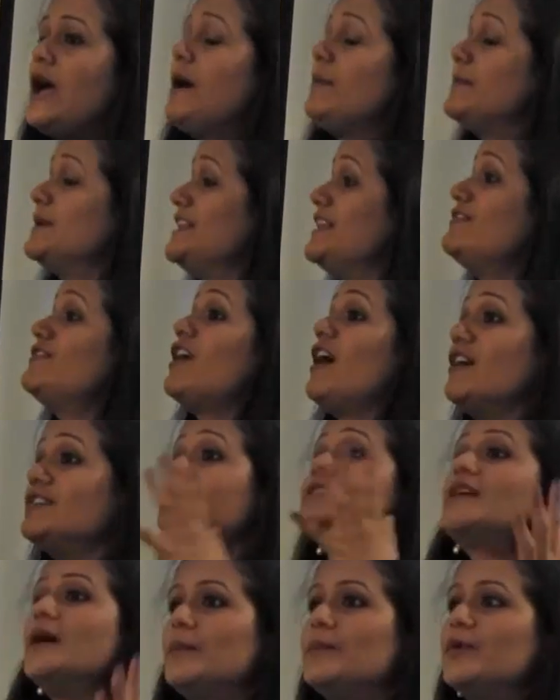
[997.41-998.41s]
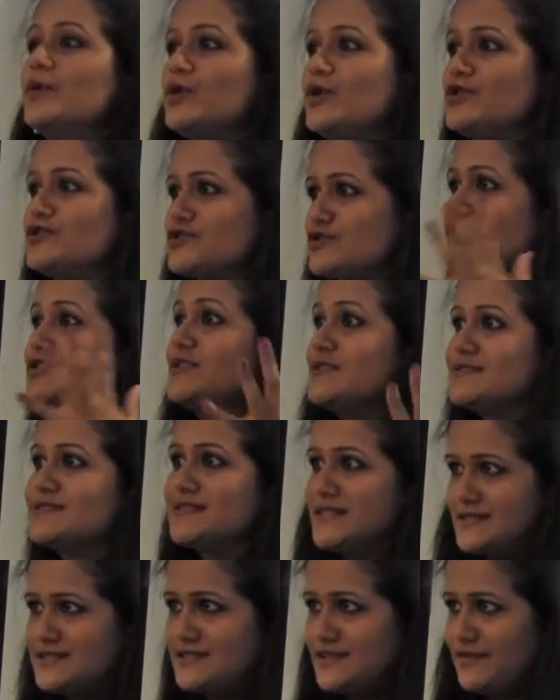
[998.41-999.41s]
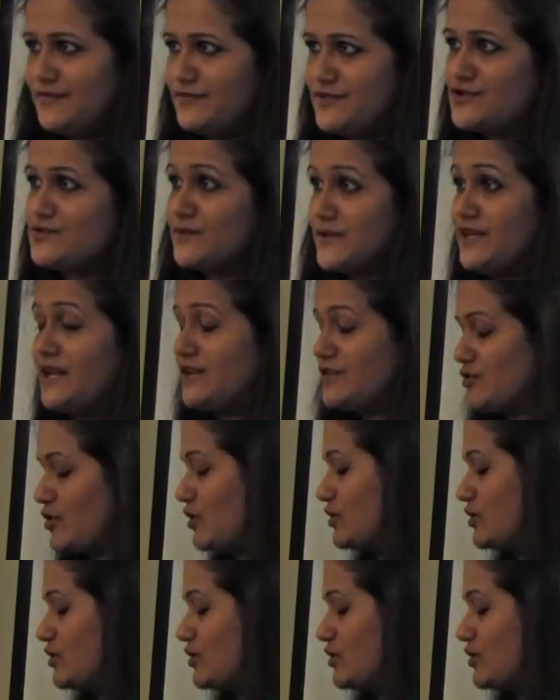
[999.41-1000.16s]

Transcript: But there were other components to this system which were yet